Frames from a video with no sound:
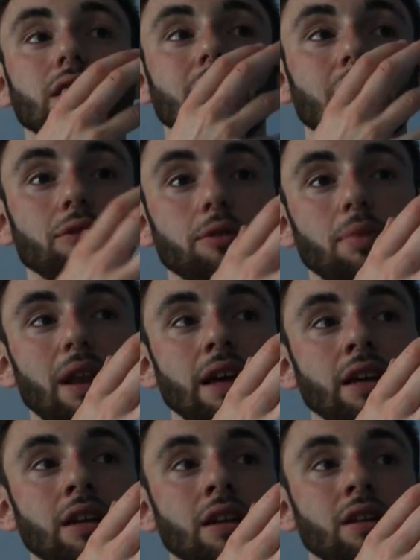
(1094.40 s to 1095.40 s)
get on the
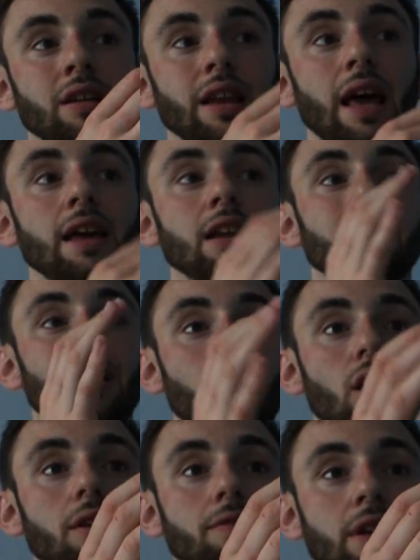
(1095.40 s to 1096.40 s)
plane, land about
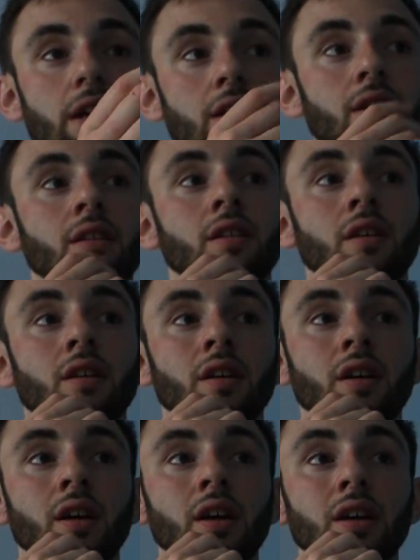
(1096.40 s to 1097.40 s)
10:30,
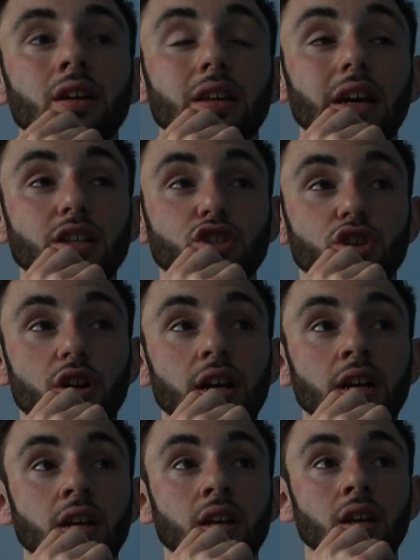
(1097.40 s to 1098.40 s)
get a
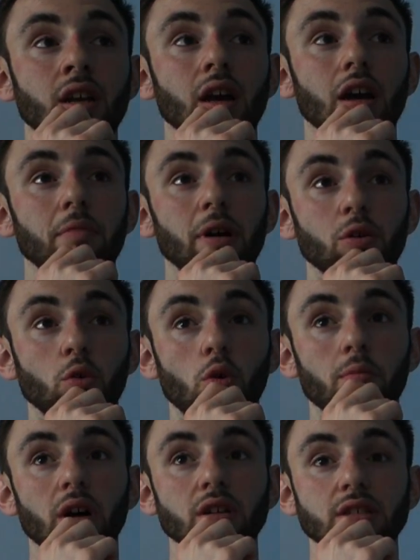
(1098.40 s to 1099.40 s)
train about
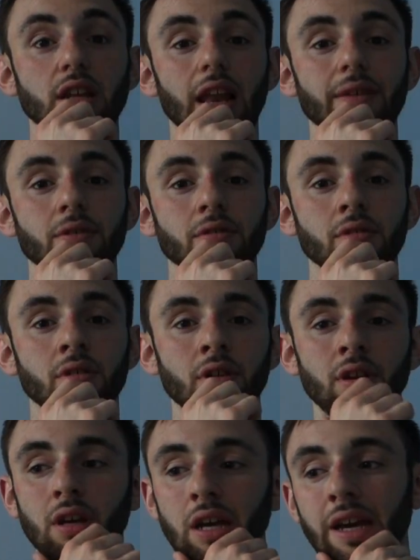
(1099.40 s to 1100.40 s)
11:15,
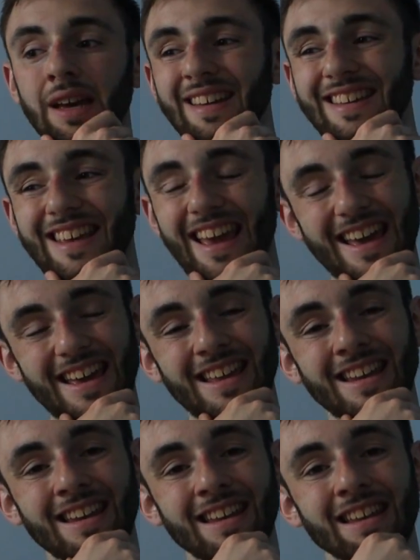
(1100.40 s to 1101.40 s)
get
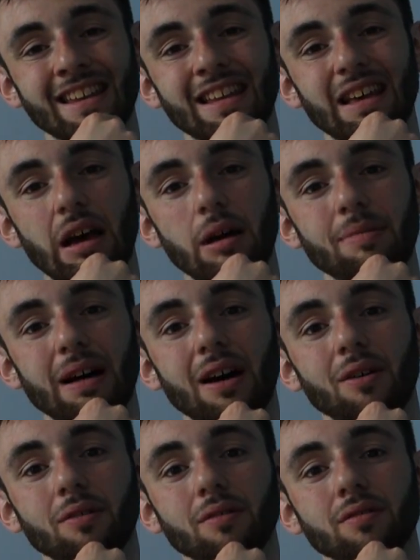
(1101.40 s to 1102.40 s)
in
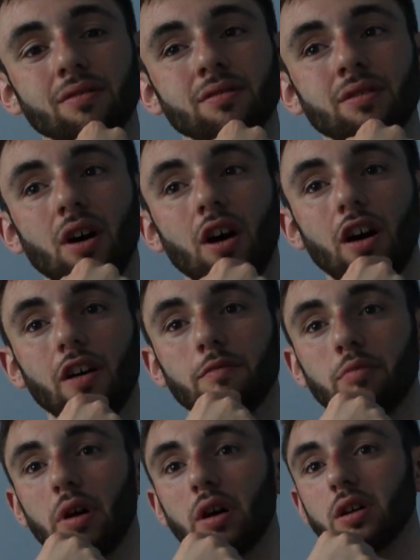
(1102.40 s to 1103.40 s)
about
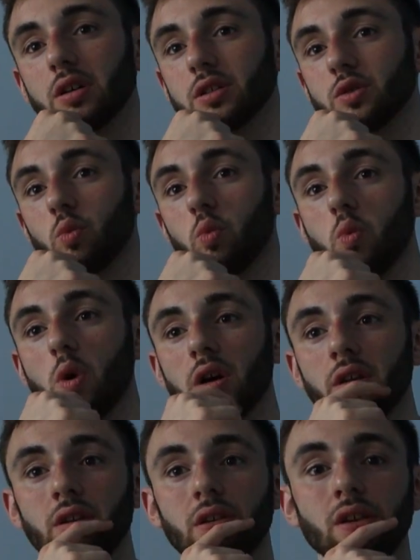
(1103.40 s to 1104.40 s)

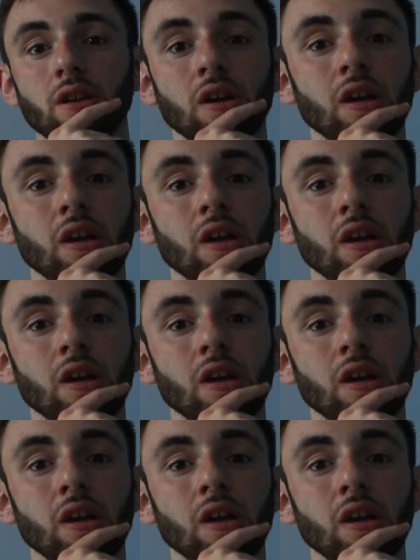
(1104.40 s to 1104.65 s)
1:30,